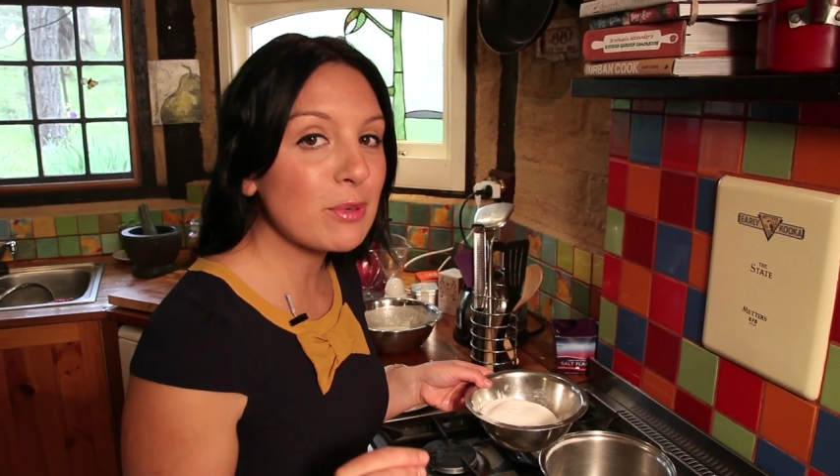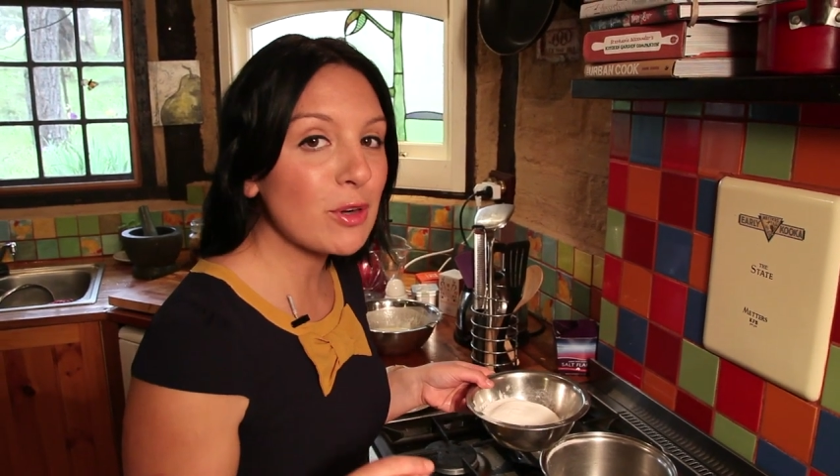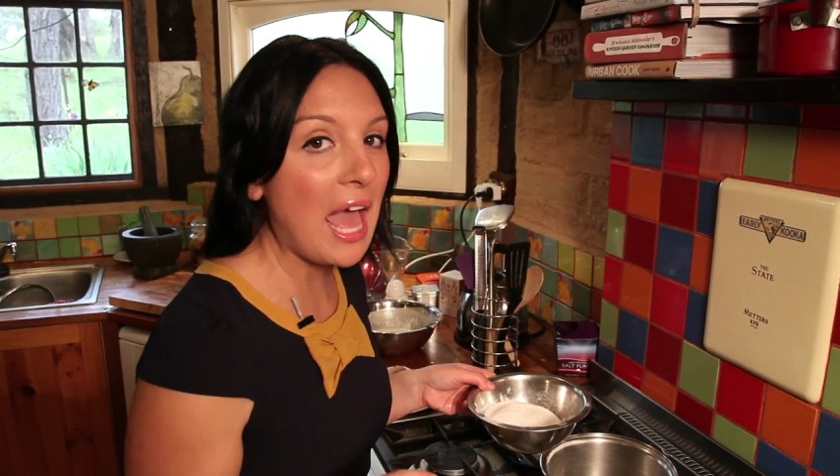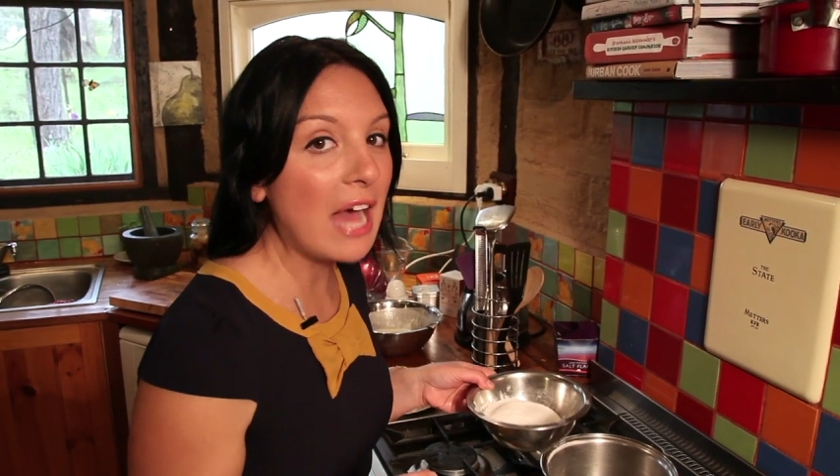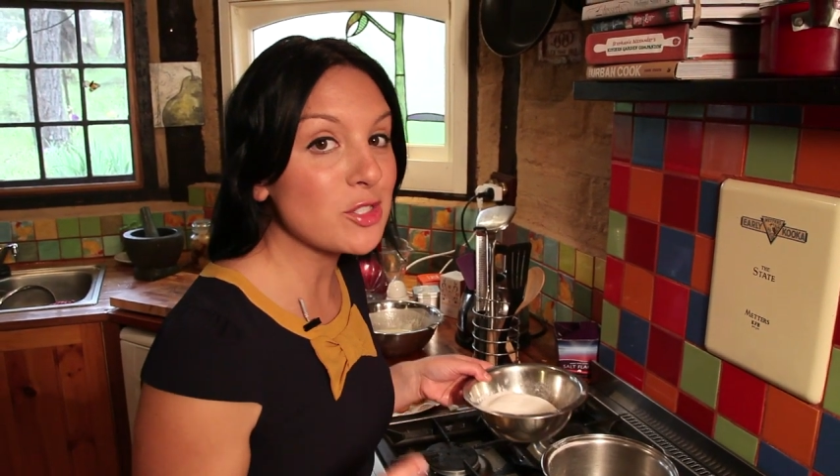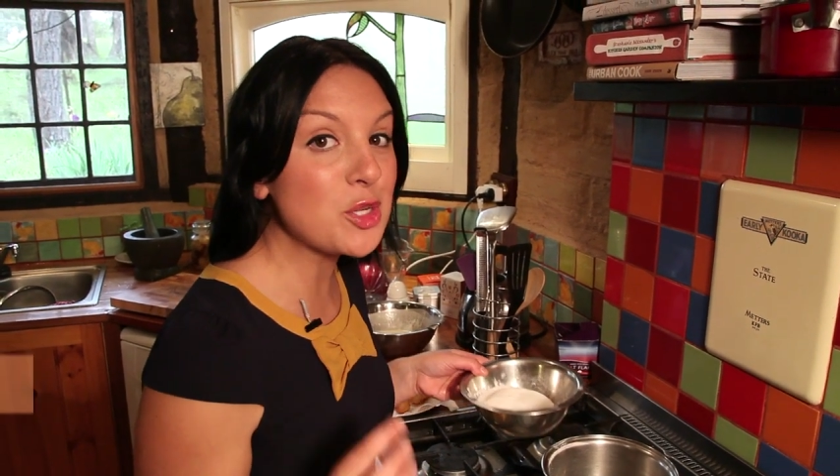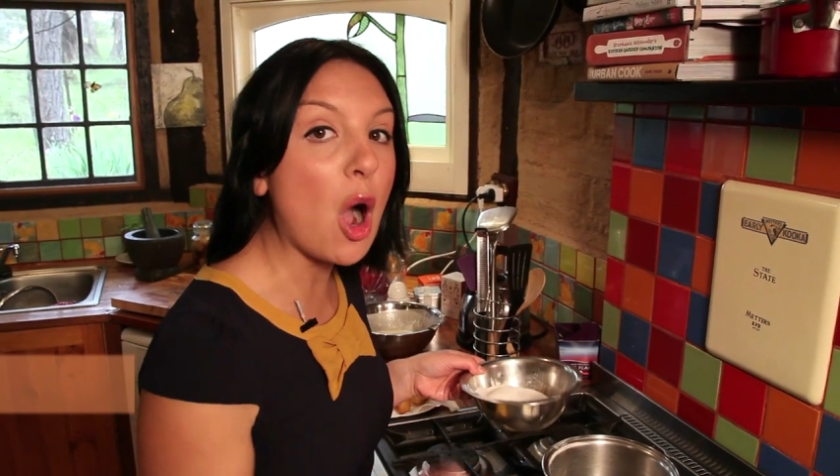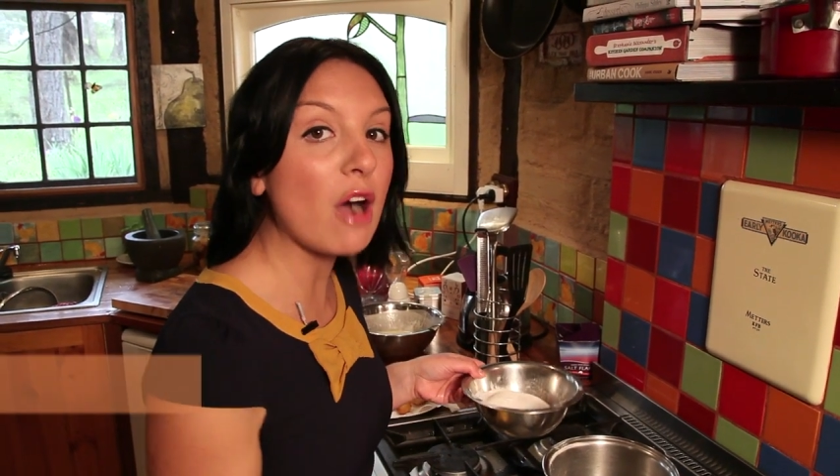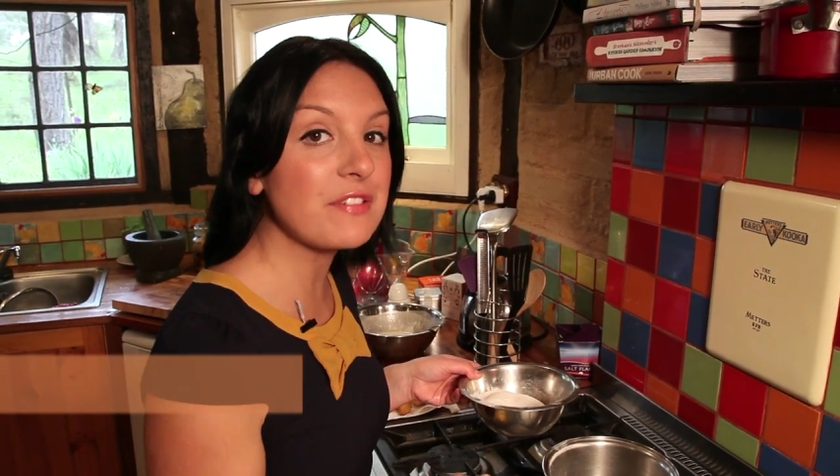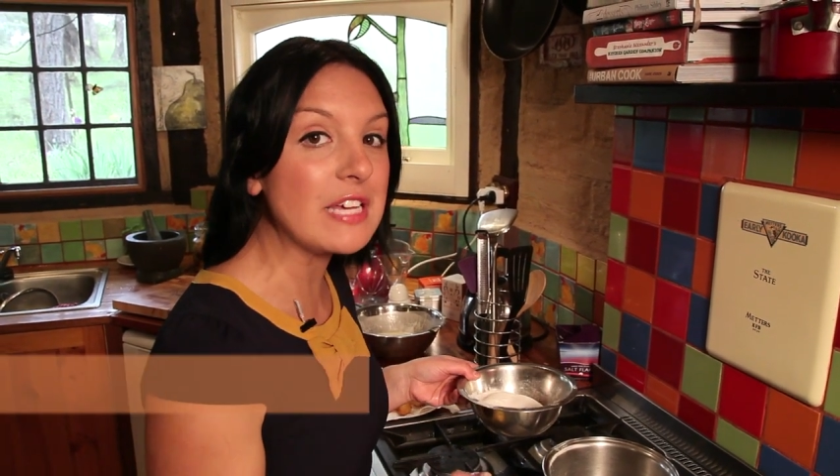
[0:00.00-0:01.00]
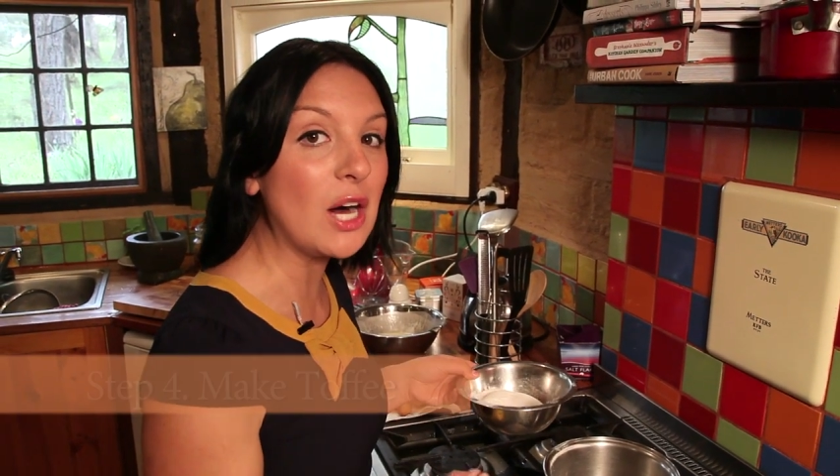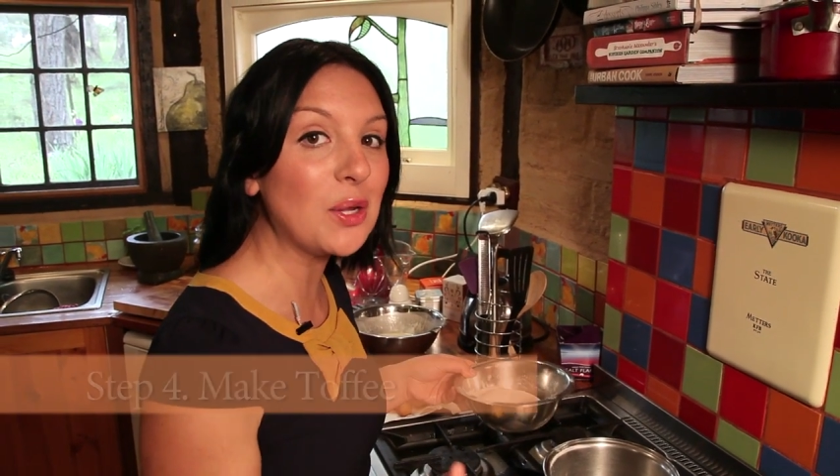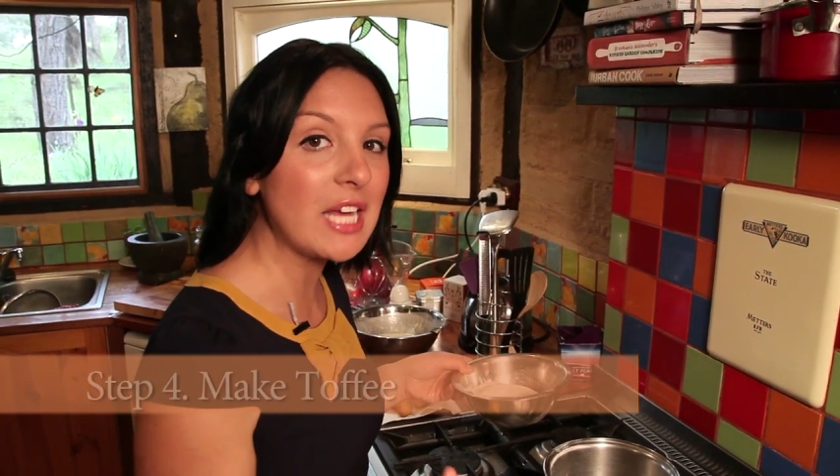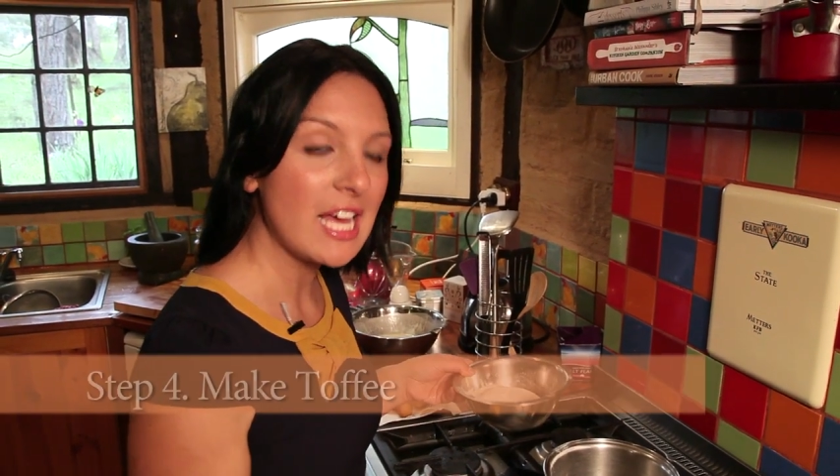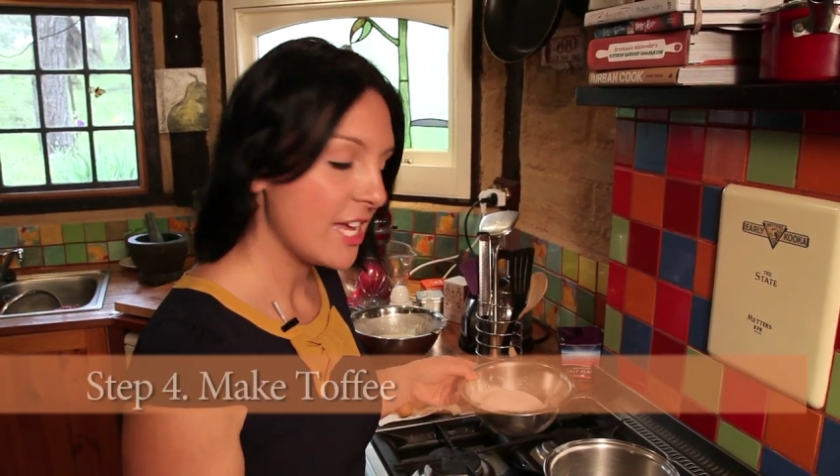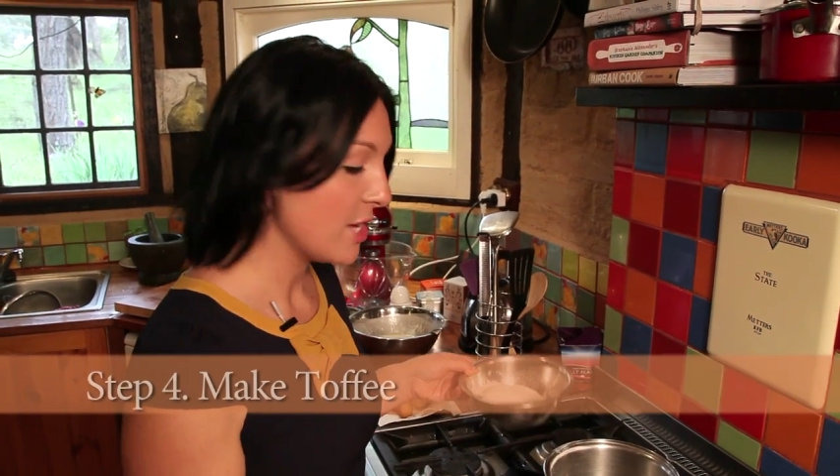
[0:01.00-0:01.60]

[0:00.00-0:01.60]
put our toffee on.